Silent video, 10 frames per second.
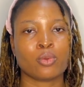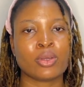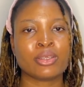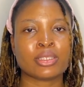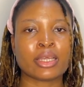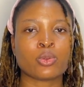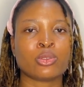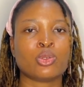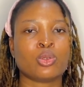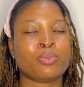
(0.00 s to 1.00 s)
When users
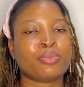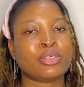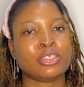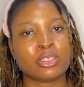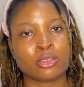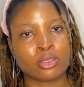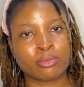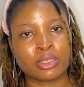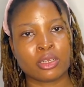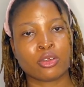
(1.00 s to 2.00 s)
want to purchase
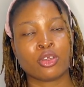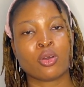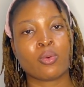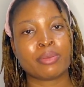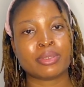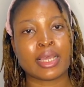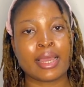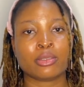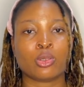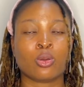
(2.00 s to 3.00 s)
something on your
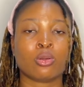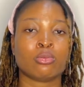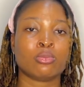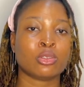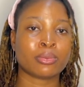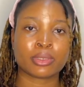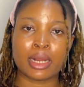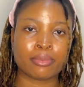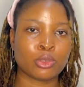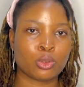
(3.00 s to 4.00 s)
website or
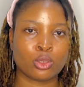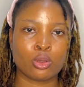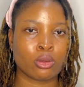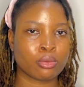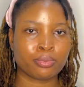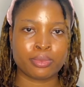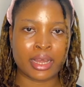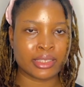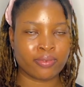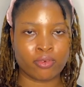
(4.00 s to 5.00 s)
subscribe to your
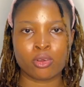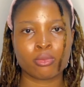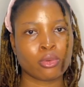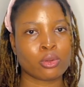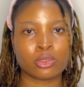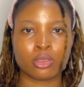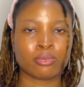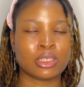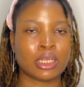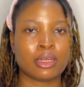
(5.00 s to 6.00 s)
platform or
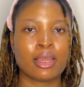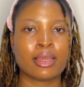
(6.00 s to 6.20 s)
something,